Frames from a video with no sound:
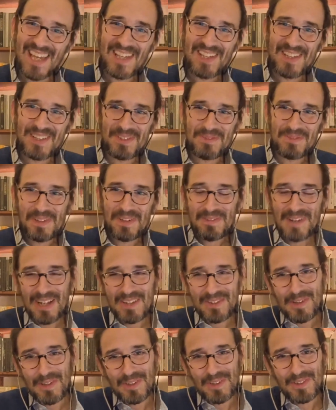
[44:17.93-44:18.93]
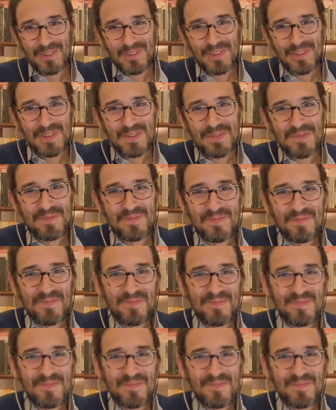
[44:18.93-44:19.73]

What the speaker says: Thank you. It's been great talking to you.